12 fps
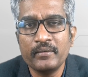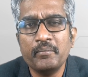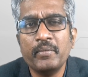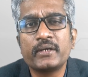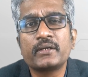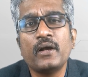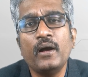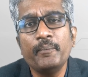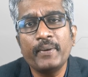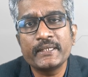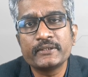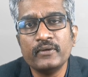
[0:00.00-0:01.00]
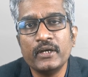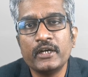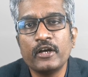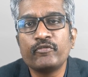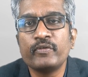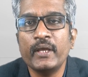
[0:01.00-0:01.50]
but complex world
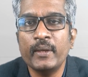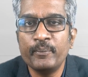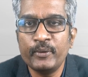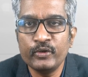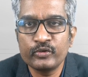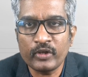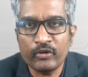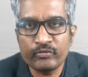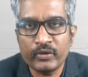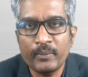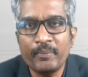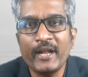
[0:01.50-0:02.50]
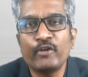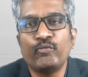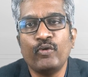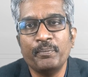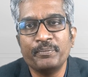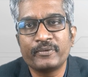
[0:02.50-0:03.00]
of MPU software
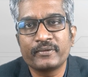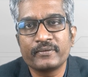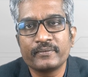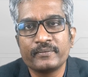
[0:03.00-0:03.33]
platforms.